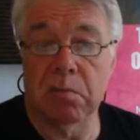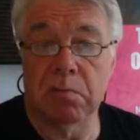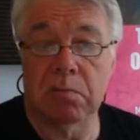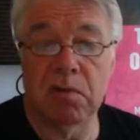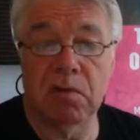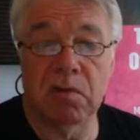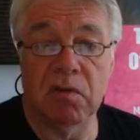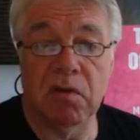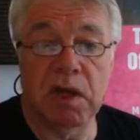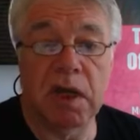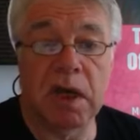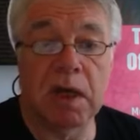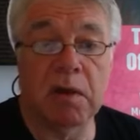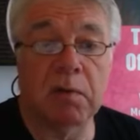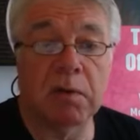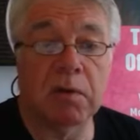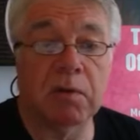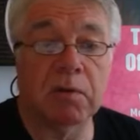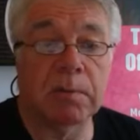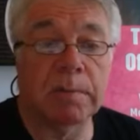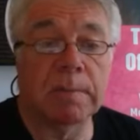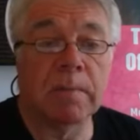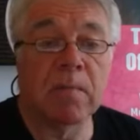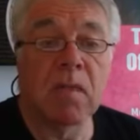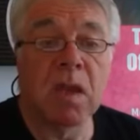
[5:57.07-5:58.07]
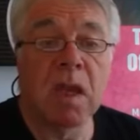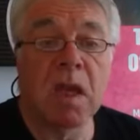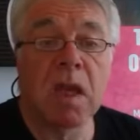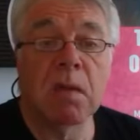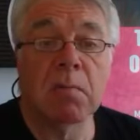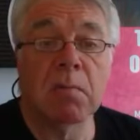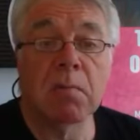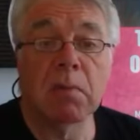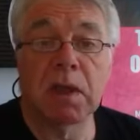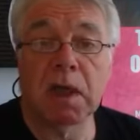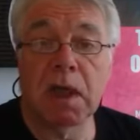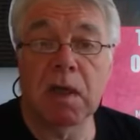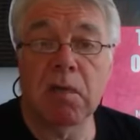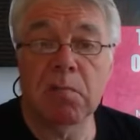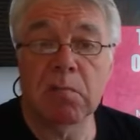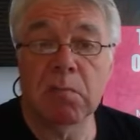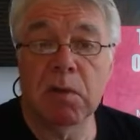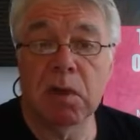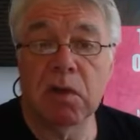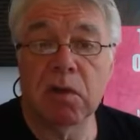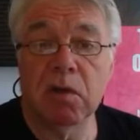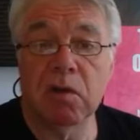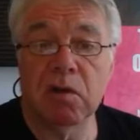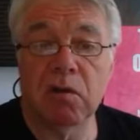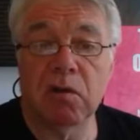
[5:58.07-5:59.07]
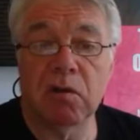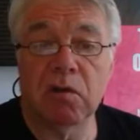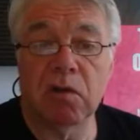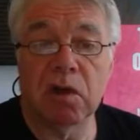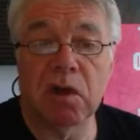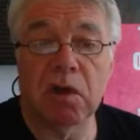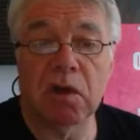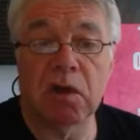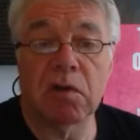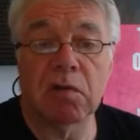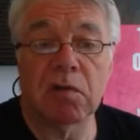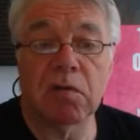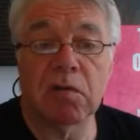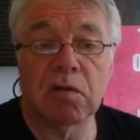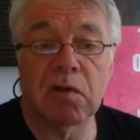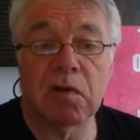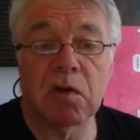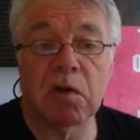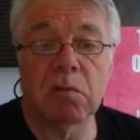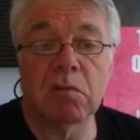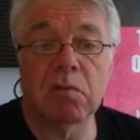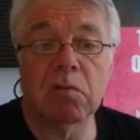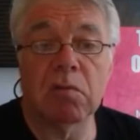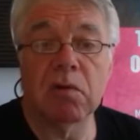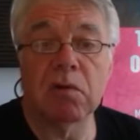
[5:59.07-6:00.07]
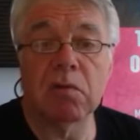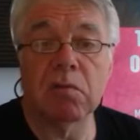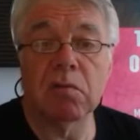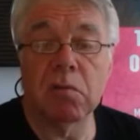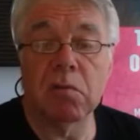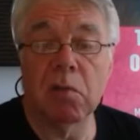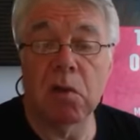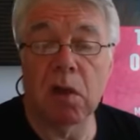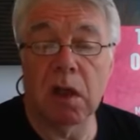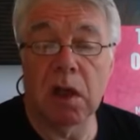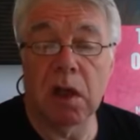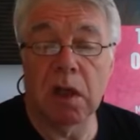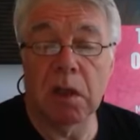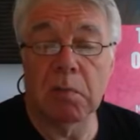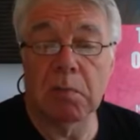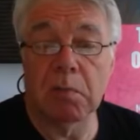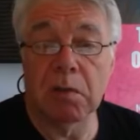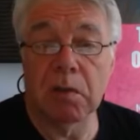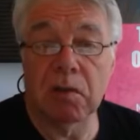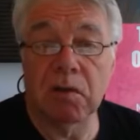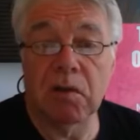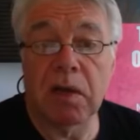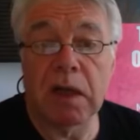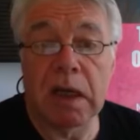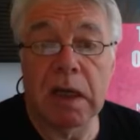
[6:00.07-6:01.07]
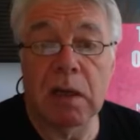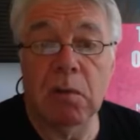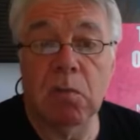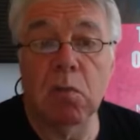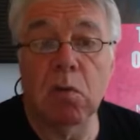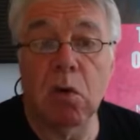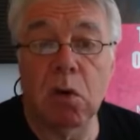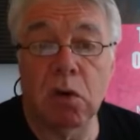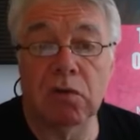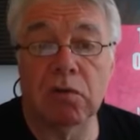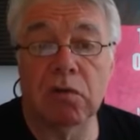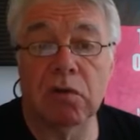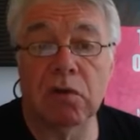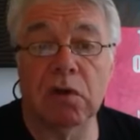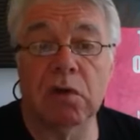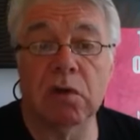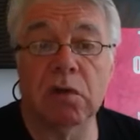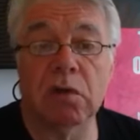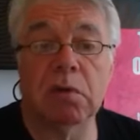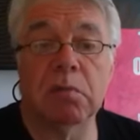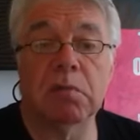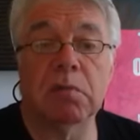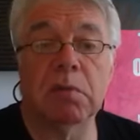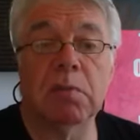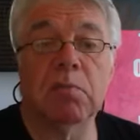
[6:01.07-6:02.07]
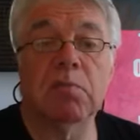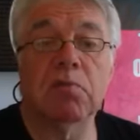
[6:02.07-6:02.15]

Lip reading: busy areas. But the government has confirmed exactly what you can be